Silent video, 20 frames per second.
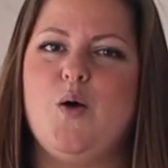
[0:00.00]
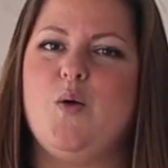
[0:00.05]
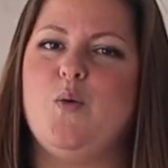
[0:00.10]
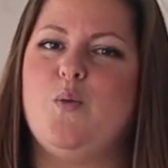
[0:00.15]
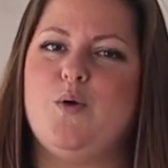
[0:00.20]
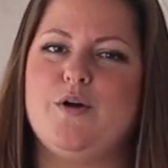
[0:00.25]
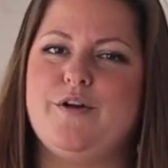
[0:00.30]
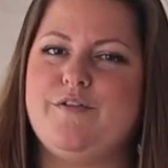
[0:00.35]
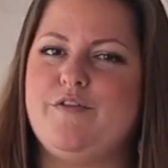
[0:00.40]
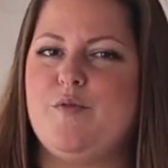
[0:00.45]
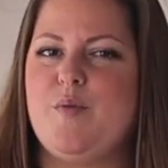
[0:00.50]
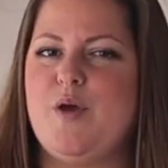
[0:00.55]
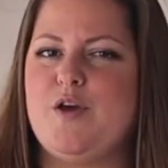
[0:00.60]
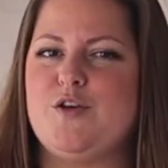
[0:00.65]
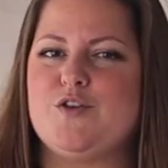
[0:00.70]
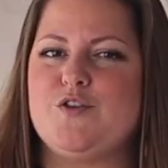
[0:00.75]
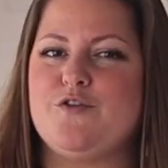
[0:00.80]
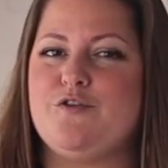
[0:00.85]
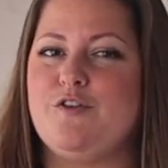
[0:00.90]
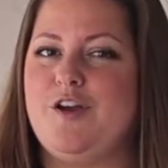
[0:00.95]
One of the
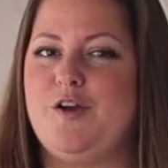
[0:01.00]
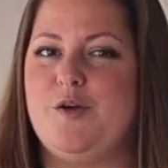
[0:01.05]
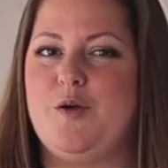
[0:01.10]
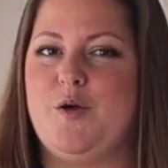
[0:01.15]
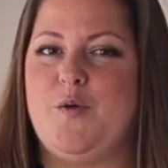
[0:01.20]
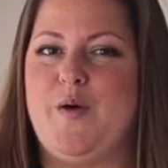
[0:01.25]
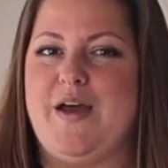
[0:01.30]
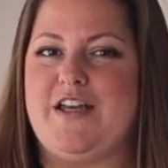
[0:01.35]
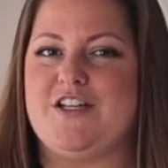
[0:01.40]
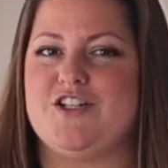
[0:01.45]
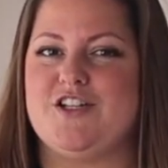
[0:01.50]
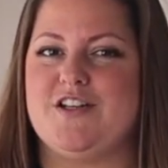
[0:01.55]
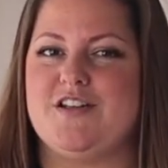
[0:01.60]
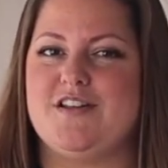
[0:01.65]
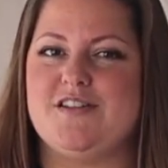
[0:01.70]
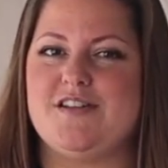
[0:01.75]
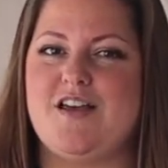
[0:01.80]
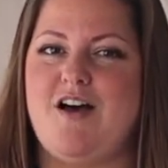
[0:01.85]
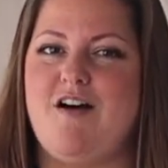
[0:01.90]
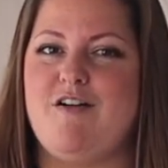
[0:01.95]
most frequent
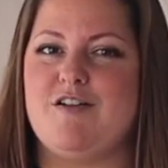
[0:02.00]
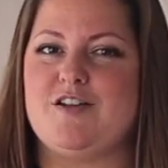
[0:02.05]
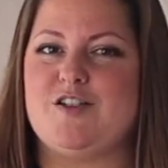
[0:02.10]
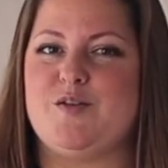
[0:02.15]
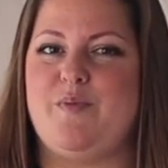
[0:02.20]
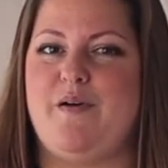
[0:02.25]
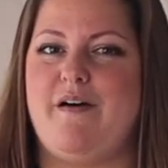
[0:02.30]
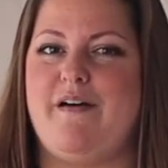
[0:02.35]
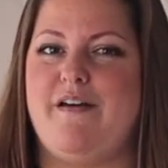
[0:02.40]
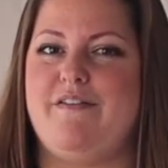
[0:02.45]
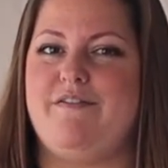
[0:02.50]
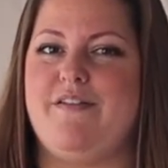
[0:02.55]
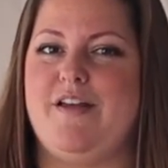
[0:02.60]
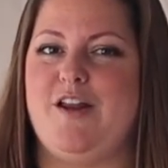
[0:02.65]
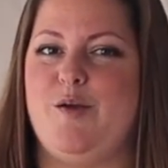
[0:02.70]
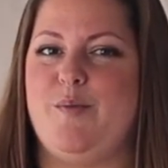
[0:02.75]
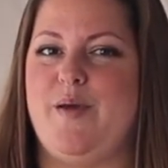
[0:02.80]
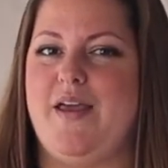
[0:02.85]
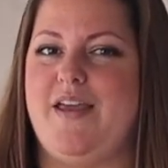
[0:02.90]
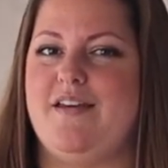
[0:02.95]
questions asked by
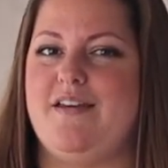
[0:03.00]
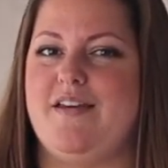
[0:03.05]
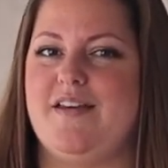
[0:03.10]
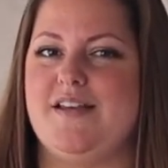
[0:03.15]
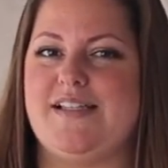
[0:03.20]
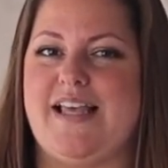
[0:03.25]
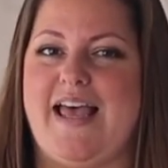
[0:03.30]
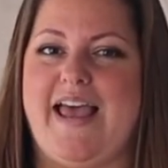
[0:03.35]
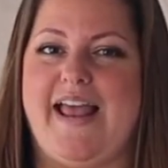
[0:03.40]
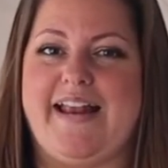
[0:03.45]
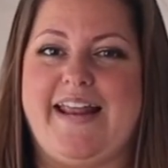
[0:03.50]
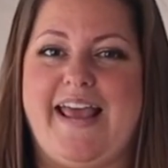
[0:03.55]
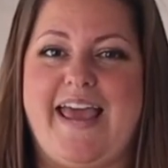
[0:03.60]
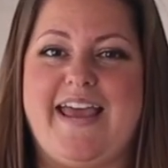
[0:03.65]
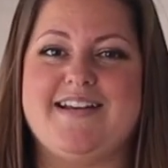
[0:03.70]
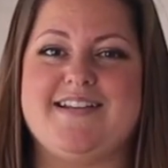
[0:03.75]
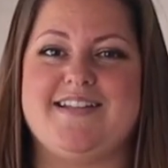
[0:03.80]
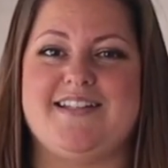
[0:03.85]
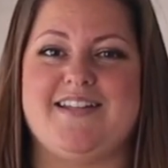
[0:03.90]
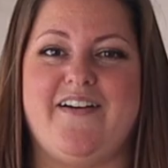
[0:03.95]
fellow bakers and
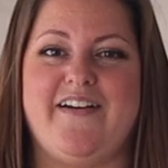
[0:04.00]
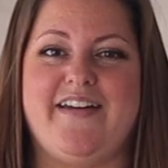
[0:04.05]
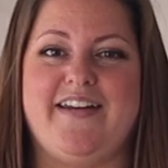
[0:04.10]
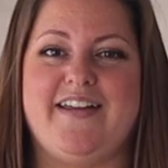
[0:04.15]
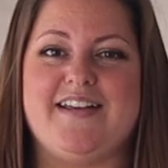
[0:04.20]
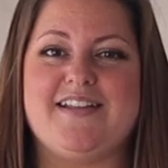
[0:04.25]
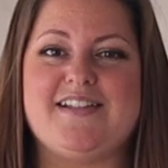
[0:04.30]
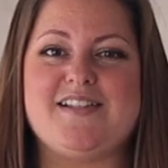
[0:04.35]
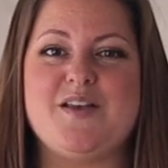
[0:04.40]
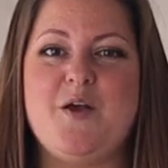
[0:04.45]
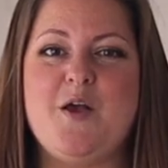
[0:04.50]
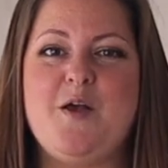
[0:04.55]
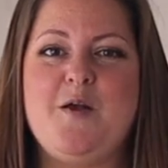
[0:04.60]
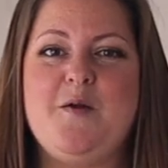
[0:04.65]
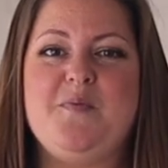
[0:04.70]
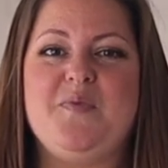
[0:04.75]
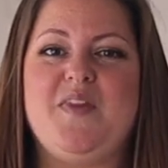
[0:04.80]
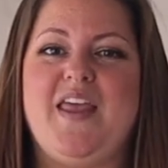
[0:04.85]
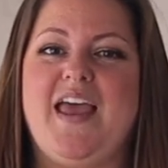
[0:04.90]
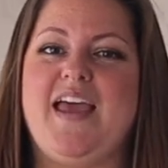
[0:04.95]
cake designers
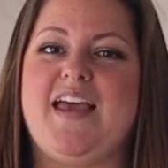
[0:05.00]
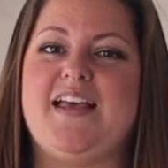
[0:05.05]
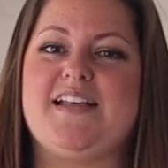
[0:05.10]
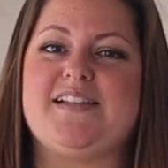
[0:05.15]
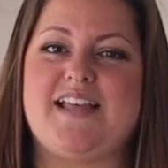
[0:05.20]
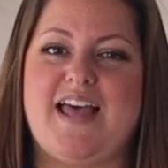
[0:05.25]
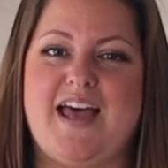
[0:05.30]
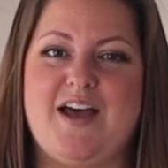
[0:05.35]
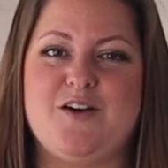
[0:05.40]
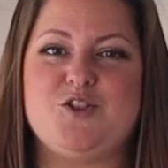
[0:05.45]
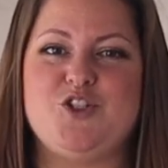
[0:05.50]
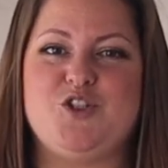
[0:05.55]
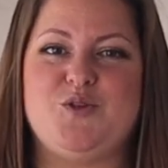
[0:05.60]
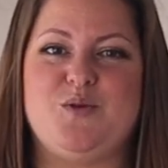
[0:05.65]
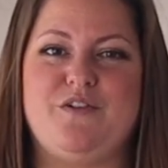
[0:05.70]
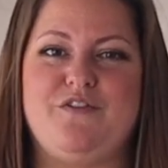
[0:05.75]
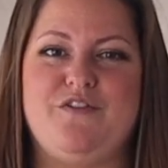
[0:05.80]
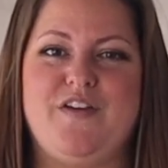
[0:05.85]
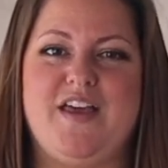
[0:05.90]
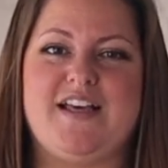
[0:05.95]
is how to
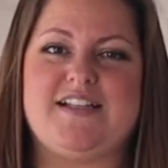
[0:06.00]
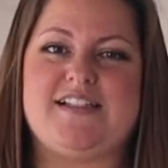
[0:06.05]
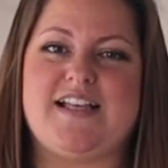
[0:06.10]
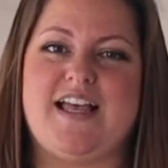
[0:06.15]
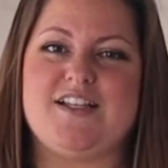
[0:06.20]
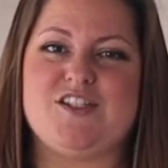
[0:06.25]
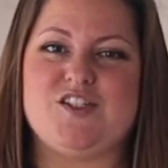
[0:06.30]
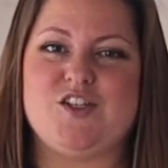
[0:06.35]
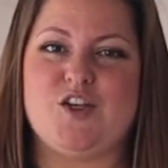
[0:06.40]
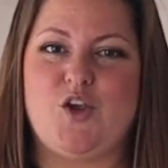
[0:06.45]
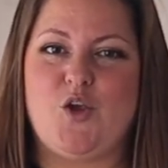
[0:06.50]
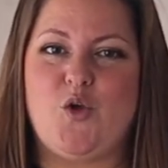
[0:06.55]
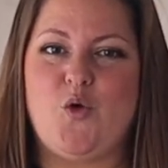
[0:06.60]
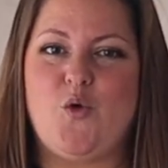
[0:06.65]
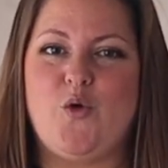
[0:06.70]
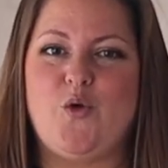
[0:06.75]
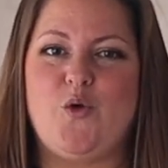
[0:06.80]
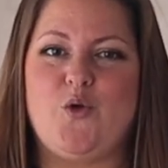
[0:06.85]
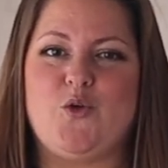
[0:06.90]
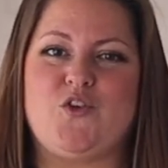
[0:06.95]
affix and
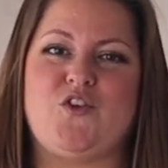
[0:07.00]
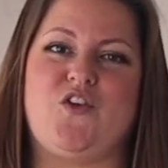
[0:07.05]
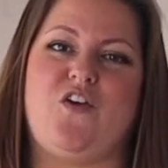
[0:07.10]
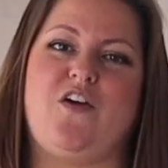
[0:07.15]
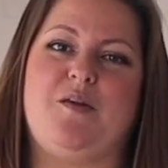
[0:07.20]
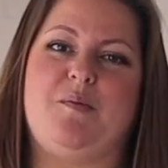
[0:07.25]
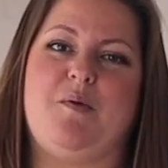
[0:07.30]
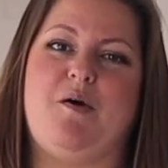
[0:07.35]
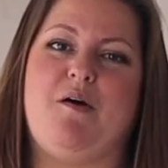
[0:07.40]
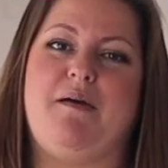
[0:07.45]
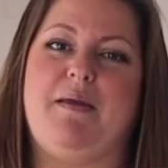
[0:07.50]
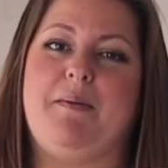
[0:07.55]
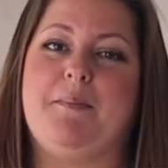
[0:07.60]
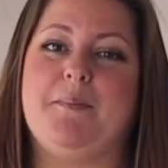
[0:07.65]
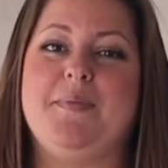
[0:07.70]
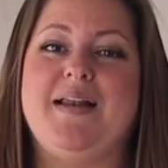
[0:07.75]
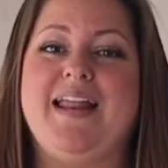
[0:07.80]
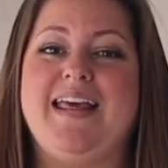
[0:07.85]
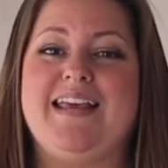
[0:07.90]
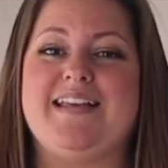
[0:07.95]
secure your sidebar
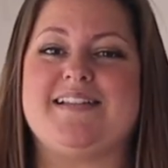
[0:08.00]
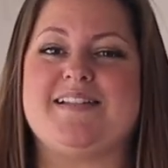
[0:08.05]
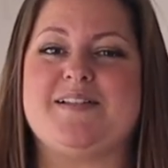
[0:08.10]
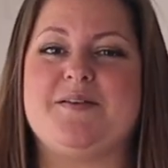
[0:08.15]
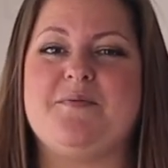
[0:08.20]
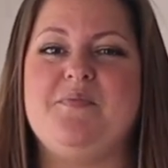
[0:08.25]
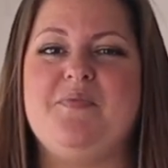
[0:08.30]
in place.